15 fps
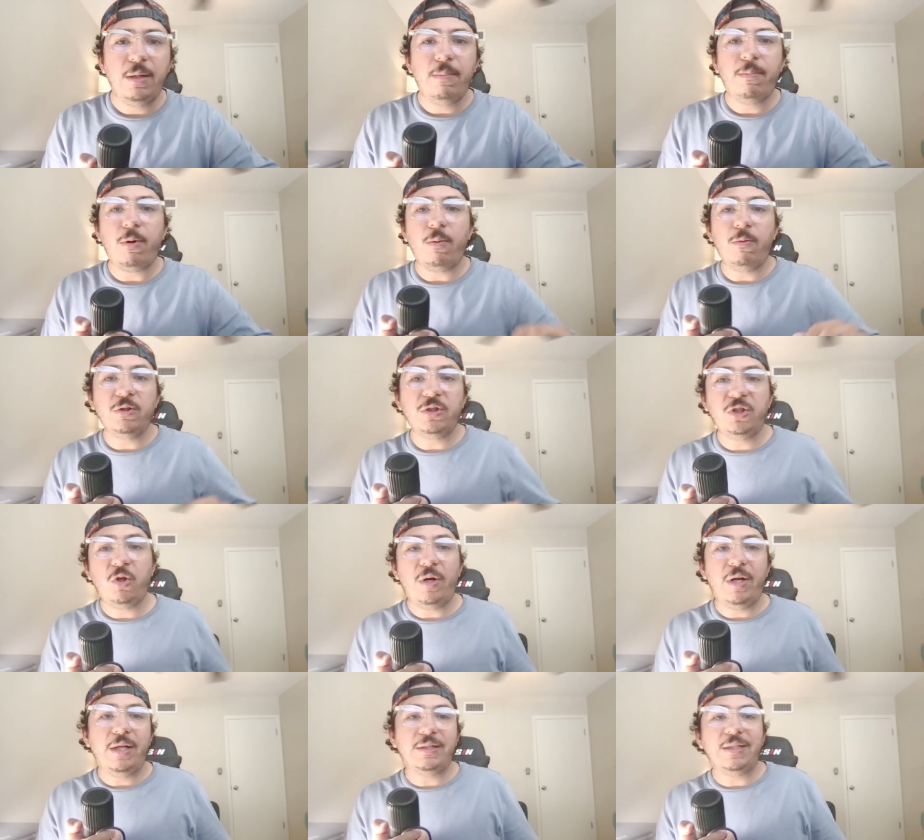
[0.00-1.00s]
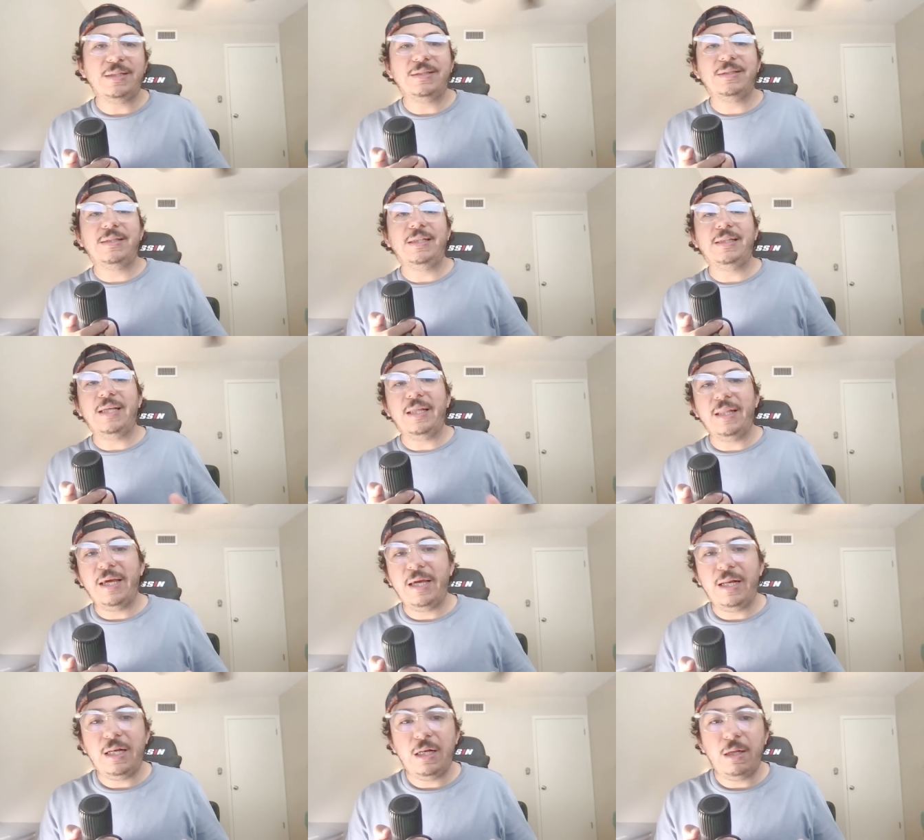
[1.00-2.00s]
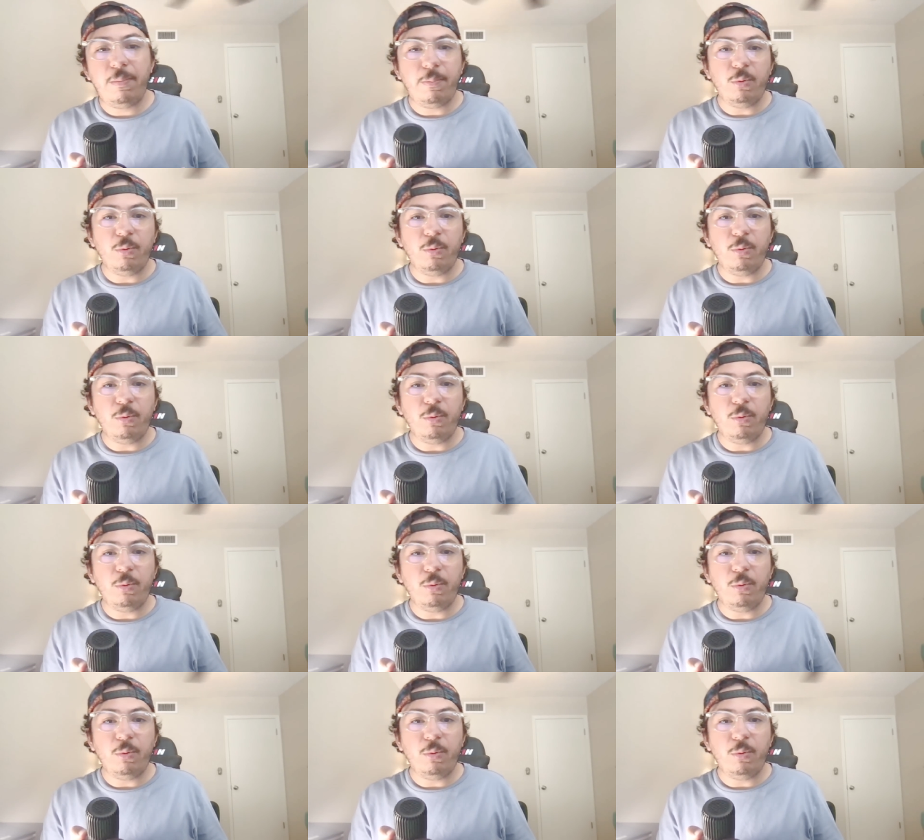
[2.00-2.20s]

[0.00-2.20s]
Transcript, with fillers: Promociones Citadel,